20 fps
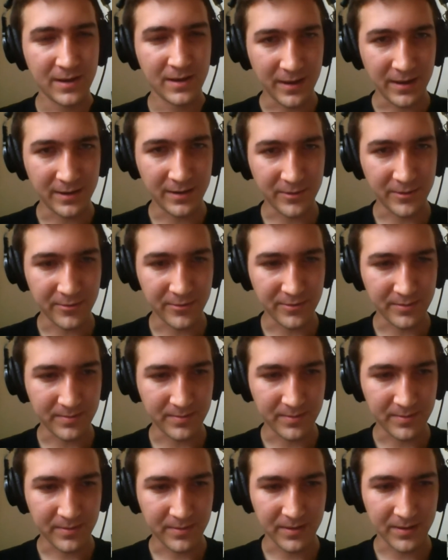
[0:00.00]
in Europe,
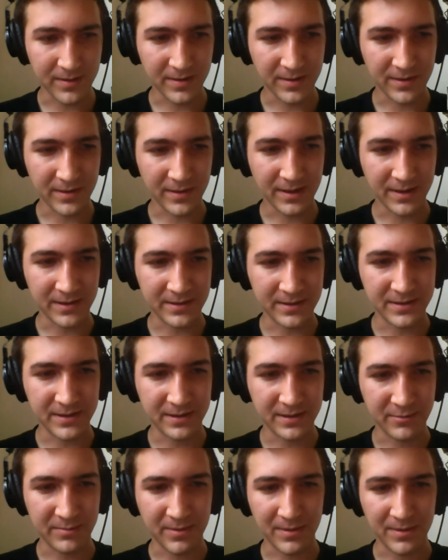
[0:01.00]
like
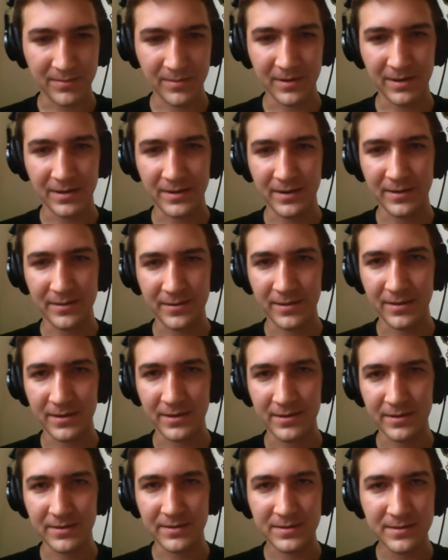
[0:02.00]
Czech Republic,
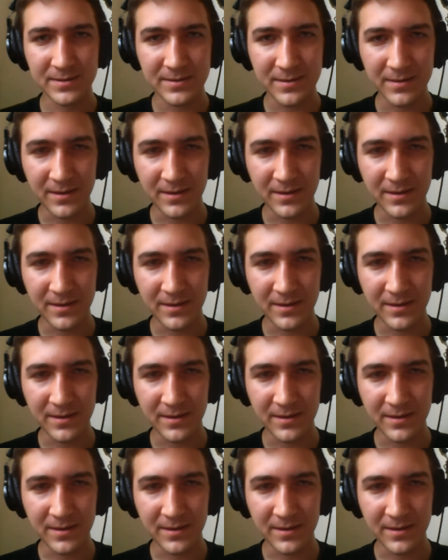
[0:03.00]
Netherlands,